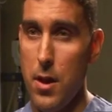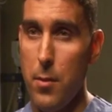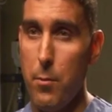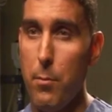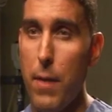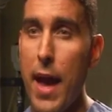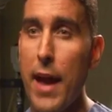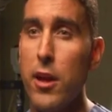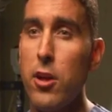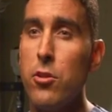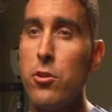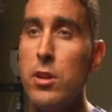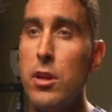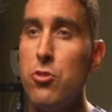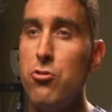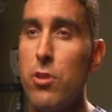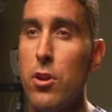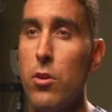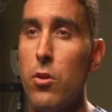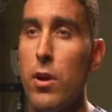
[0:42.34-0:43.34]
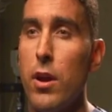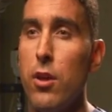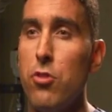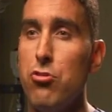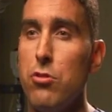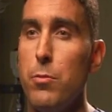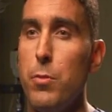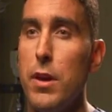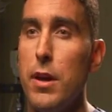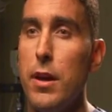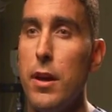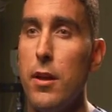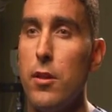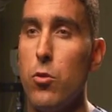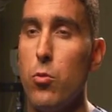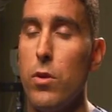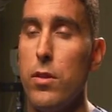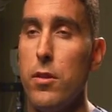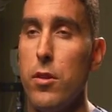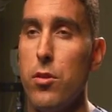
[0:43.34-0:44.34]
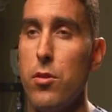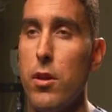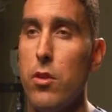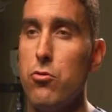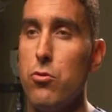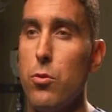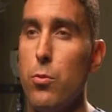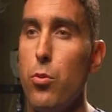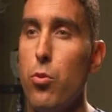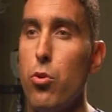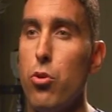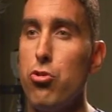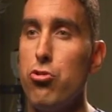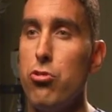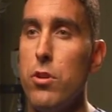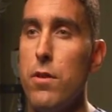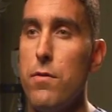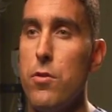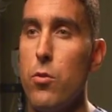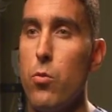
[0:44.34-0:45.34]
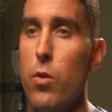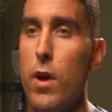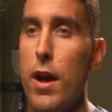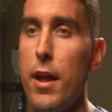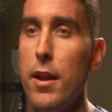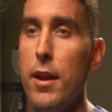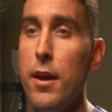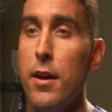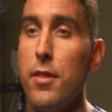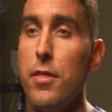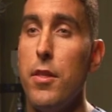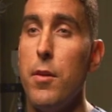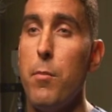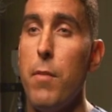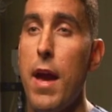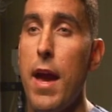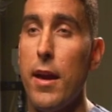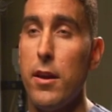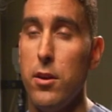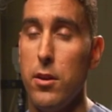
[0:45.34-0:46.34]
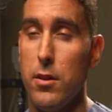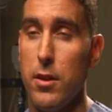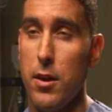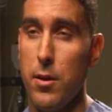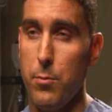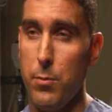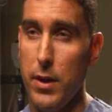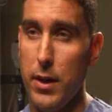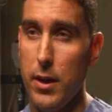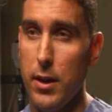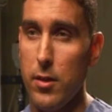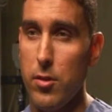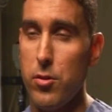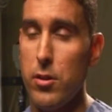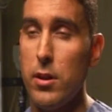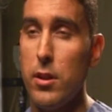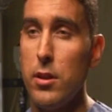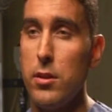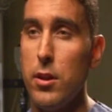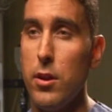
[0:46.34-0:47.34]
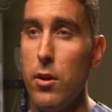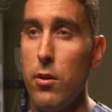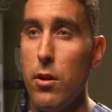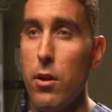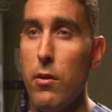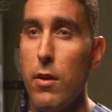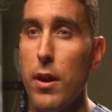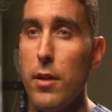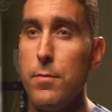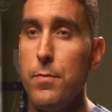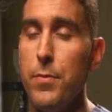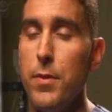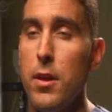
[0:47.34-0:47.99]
Macular degeneration begins when the central portion of the retina, the macula, begins to deteriorate.